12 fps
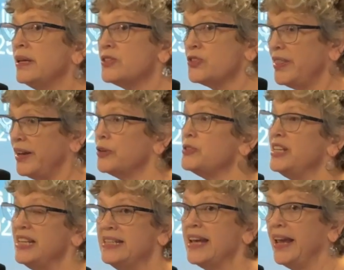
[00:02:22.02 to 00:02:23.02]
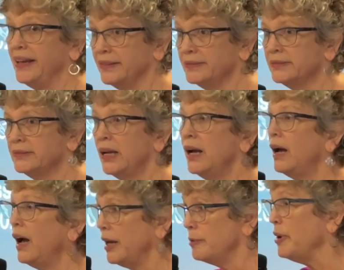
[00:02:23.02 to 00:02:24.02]
is their D-Day
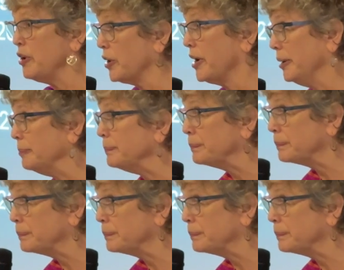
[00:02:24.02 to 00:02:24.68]
on America.